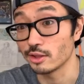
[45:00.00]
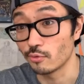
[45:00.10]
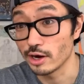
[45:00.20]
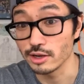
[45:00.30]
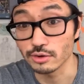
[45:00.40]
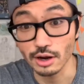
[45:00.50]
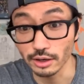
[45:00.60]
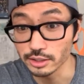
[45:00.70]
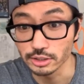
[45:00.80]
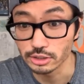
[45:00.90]
radio
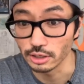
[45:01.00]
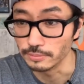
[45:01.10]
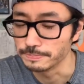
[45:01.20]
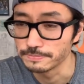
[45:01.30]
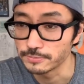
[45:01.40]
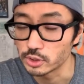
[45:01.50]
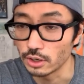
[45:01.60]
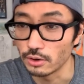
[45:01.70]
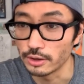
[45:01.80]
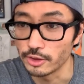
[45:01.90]
call-in show.
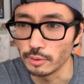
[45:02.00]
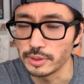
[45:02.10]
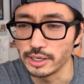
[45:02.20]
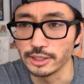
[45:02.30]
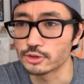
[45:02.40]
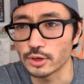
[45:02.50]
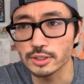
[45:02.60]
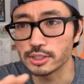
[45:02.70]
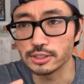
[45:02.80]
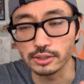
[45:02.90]
So there'll be
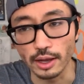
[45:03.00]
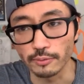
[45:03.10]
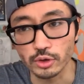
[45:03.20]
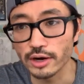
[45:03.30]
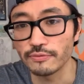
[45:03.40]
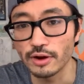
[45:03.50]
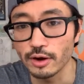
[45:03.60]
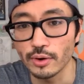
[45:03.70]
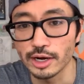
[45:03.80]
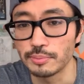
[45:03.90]
instructions. I'll try to
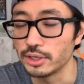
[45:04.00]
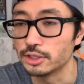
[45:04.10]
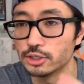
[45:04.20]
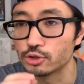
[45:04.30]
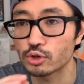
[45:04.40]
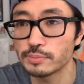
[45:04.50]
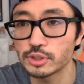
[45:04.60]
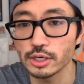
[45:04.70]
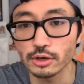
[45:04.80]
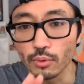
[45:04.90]
figure out how to put it in the
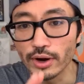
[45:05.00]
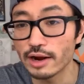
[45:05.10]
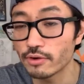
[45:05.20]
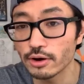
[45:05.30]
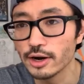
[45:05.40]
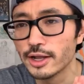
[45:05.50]
description or whatever.